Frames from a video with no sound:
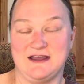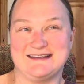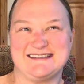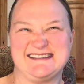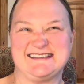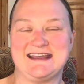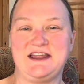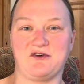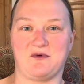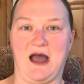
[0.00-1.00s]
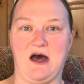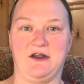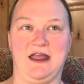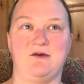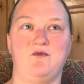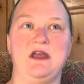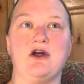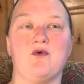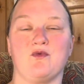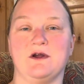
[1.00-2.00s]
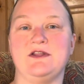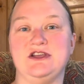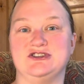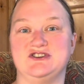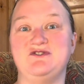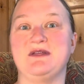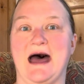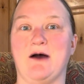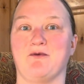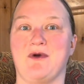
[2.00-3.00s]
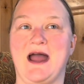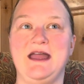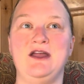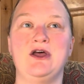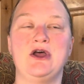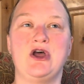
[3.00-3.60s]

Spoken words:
stayed around, and we don't really do that, right?